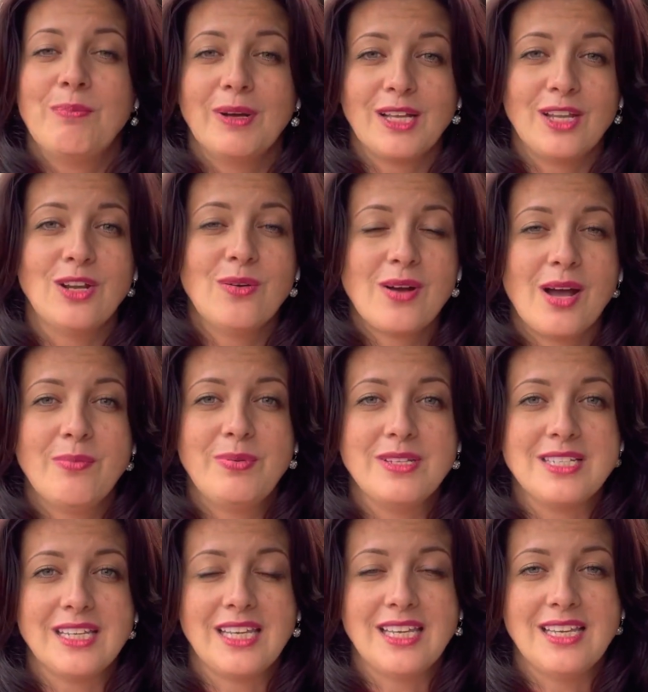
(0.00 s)
But I know how
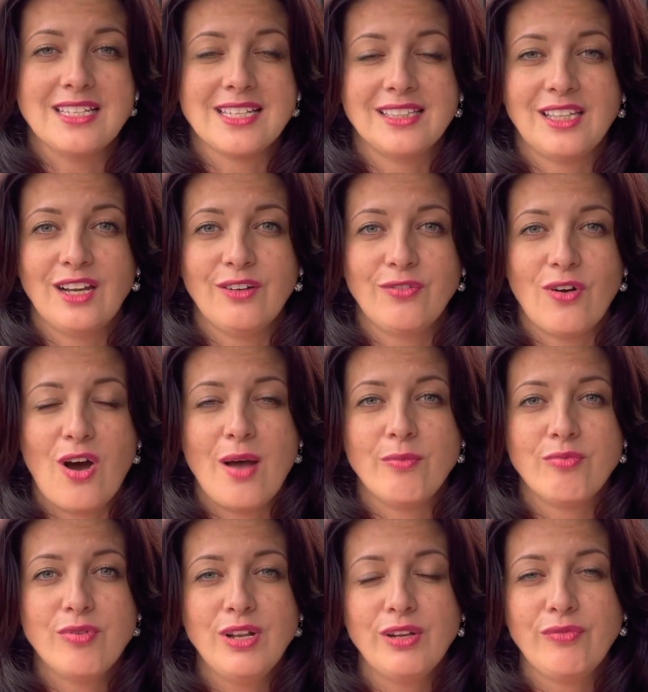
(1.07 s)
busy he is, and therefore
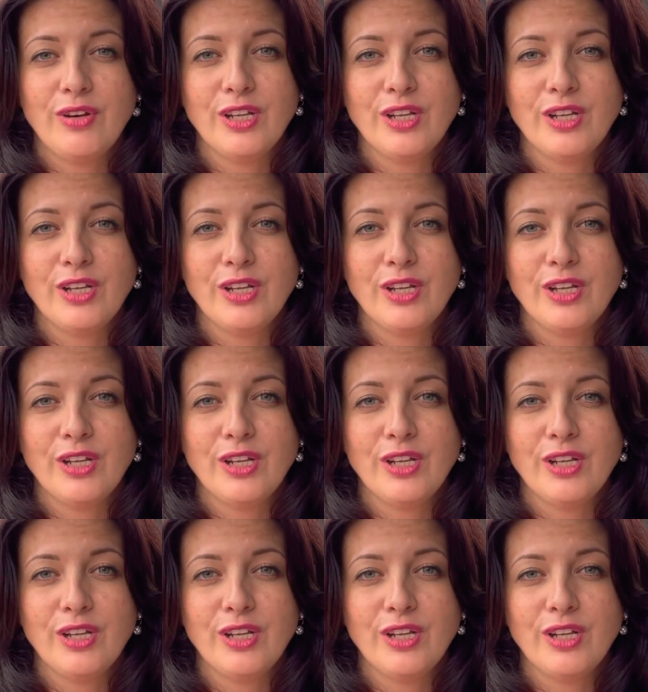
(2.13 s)
I'm really,